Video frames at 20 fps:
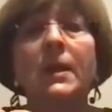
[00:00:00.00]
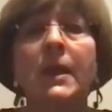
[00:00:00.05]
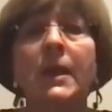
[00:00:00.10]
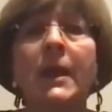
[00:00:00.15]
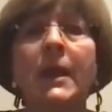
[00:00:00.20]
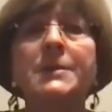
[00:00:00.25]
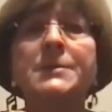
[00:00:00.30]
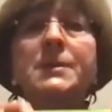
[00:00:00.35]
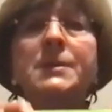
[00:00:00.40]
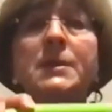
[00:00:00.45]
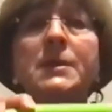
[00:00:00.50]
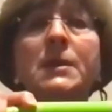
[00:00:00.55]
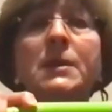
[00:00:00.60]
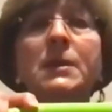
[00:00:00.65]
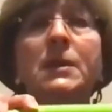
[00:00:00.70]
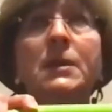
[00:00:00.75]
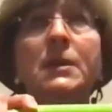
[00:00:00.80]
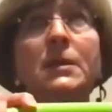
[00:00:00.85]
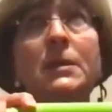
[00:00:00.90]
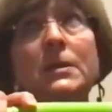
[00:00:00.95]
and
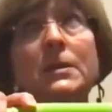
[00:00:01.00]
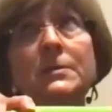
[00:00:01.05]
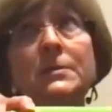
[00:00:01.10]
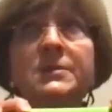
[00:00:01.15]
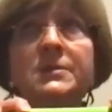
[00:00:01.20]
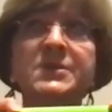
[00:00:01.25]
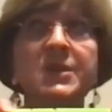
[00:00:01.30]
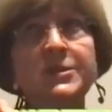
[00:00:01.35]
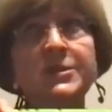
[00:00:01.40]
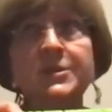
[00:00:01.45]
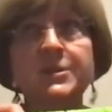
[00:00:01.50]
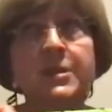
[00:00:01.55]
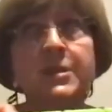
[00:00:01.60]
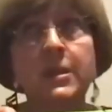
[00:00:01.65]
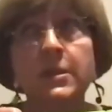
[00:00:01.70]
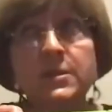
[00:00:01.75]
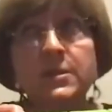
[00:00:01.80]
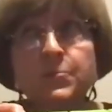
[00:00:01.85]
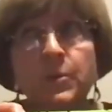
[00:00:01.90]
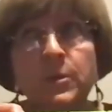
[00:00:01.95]
then
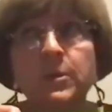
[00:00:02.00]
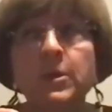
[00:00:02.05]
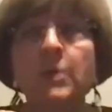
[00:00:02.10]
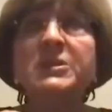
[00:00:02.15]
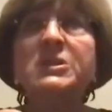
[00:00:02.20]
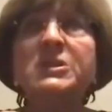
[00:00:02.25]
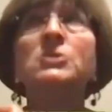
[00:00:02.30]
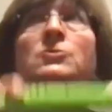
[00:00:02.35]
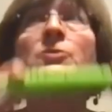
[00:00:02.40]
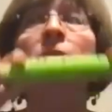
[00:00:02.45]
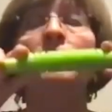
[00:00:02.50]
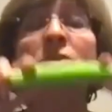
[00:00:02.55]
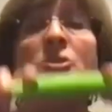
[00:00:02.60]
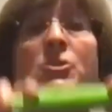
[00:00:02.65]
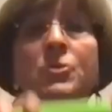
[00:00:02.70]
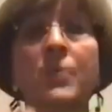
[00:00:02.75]
sixteenths. We, no, we didn't do that. We